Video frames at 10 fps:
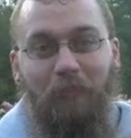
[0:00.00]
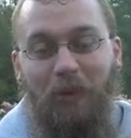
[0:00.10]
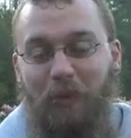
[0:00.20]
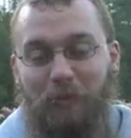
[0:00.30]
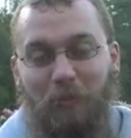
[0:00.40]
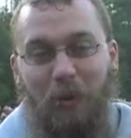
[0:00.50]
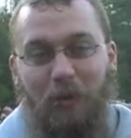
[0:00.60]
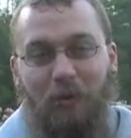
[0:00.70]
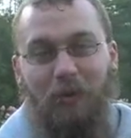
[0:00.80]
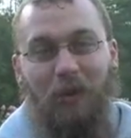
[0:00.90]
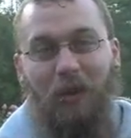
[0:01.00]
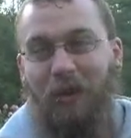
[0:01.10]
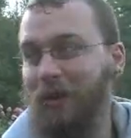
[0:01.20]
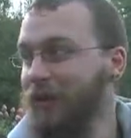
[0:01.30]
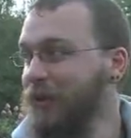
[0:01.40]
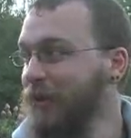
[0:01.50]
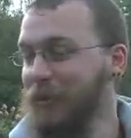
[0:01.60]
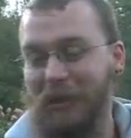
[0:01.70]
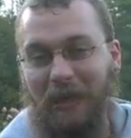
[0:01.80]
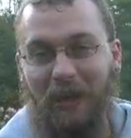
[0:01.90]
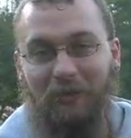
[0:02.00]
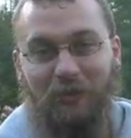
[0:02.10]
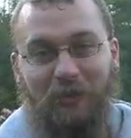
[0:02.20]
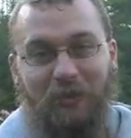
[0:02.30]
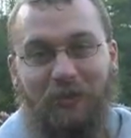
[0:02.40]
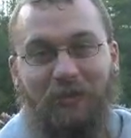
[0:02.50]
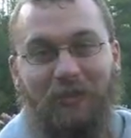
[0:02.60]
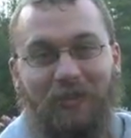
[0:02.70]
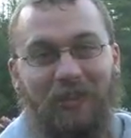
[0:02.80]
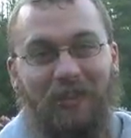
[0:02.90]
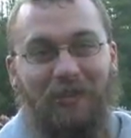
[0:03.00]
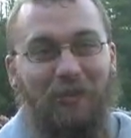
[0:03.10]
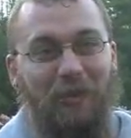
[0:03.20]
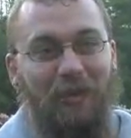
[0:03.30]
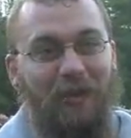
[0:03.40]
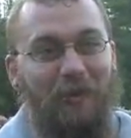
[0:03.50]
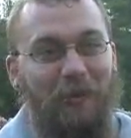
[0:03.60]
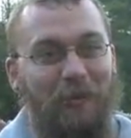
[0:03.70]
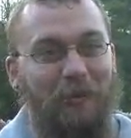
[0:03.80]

My name's Bert, and I'm the gaffer. Right now